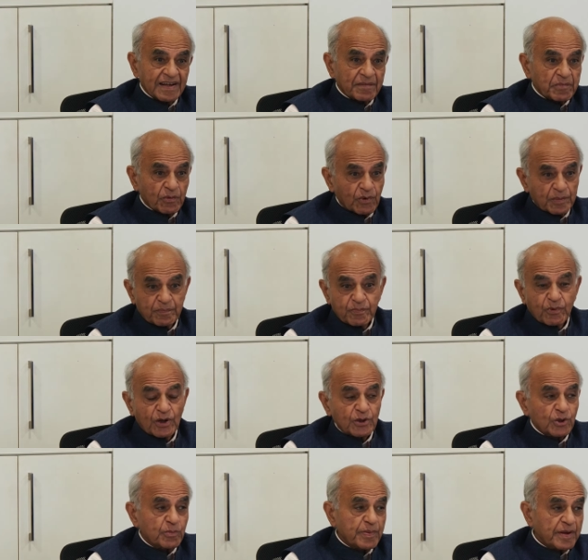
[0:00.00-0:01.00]
But what,
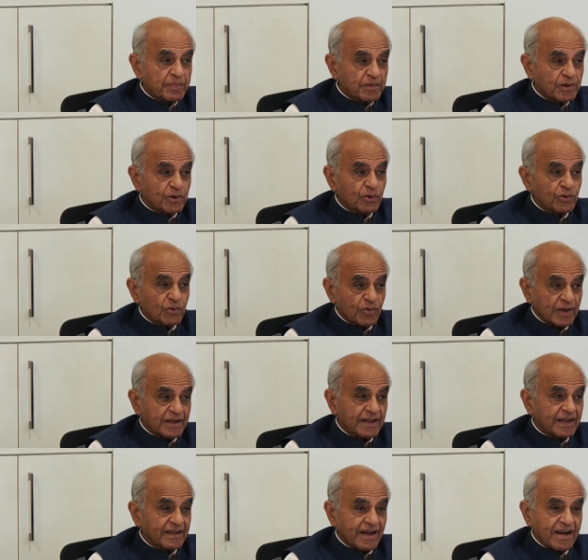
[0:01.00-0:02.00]
what do people do when
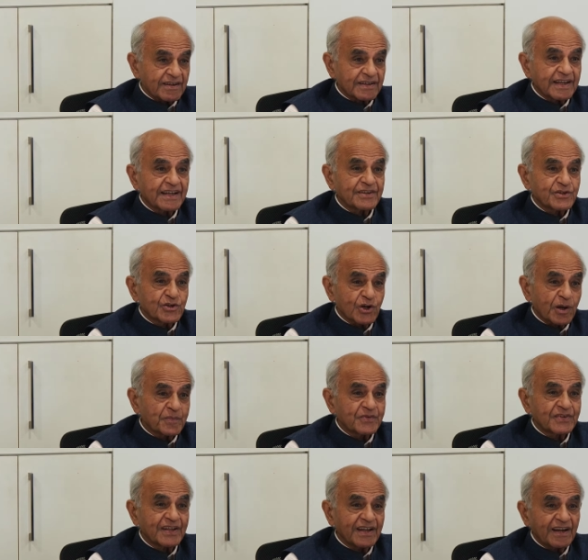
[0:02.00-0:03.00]
they can't get
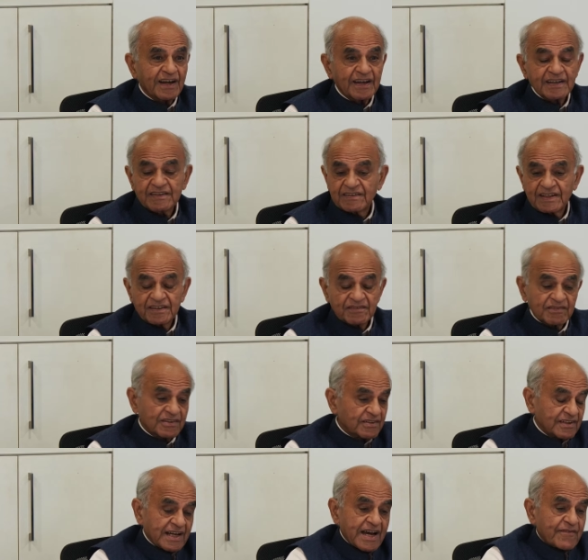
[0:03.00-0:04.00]
jobs they like? They,
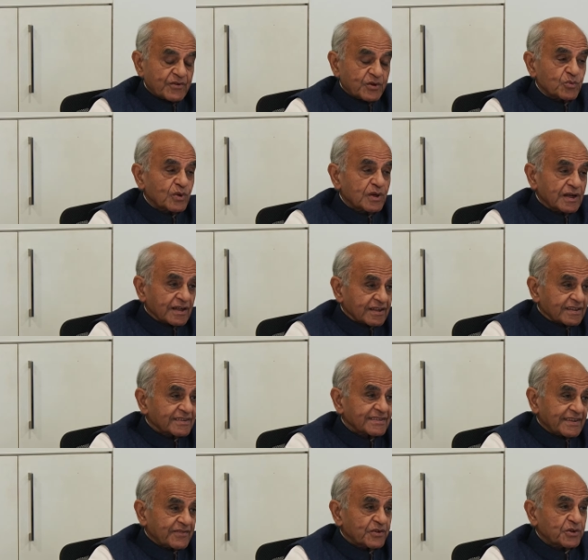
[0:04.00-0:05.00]
they have to work.
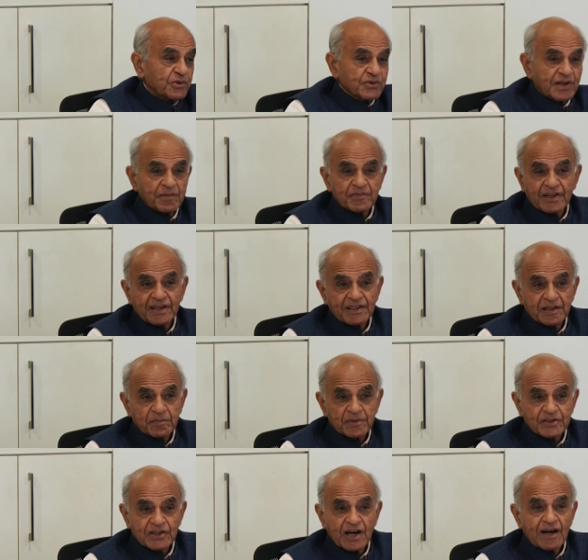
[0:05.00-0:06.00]
They have to do something in the
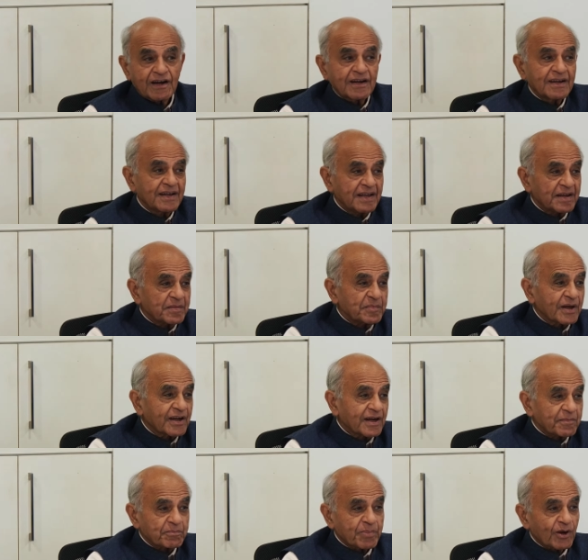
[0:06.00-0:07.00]
bazaar,
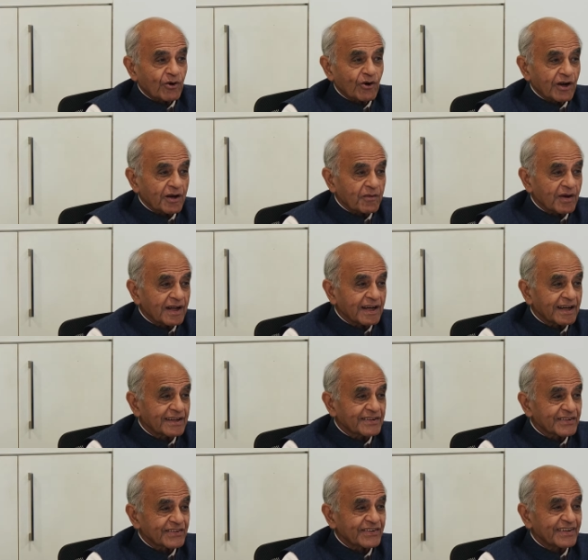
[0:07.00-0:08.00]
become pakora
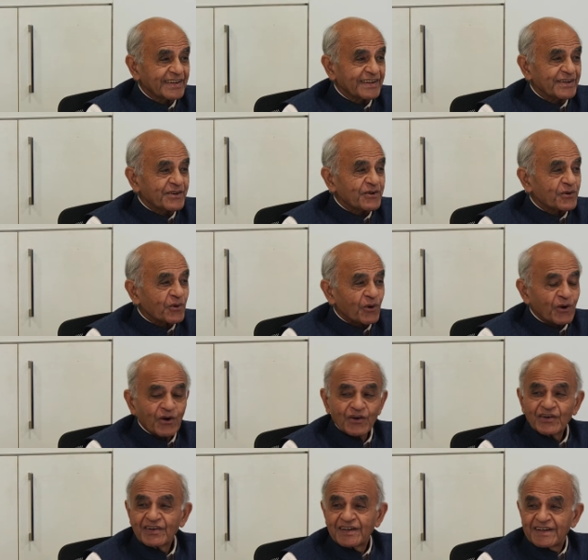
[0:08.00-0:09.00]
walas,
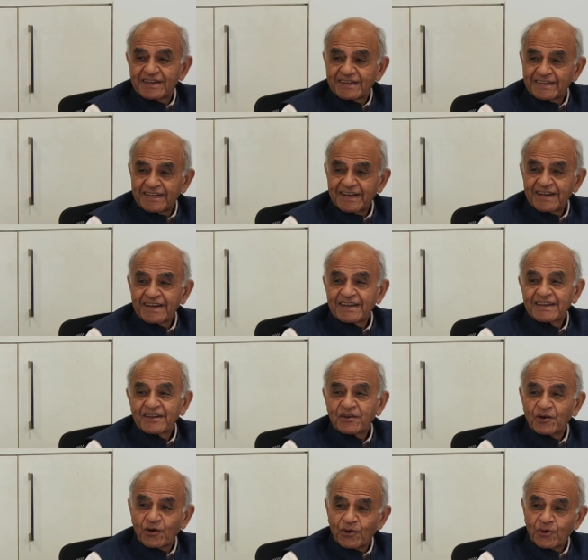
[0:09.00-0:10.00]
or they
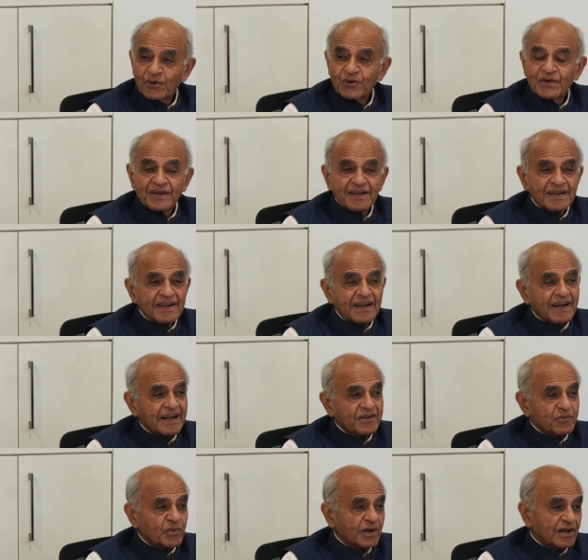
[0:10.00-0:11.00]
go
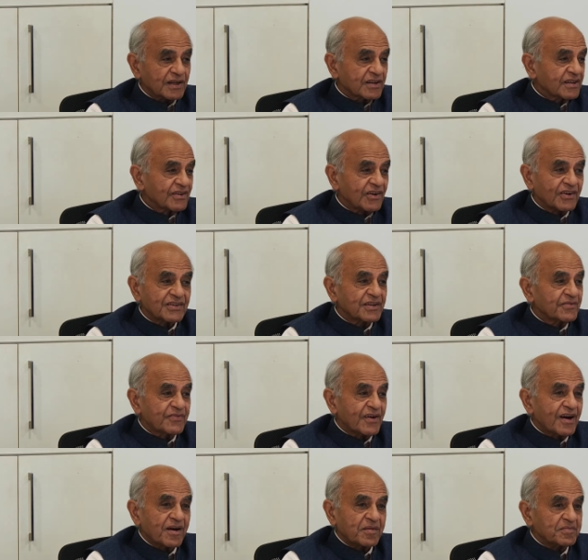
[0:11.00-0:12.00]
and work on the
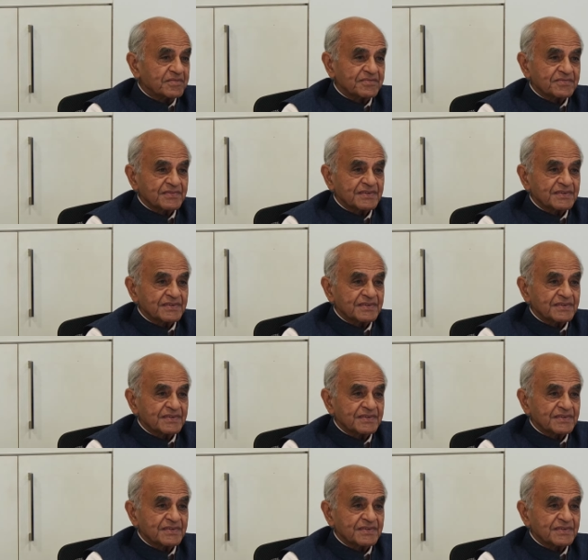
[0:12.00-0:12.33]
farm.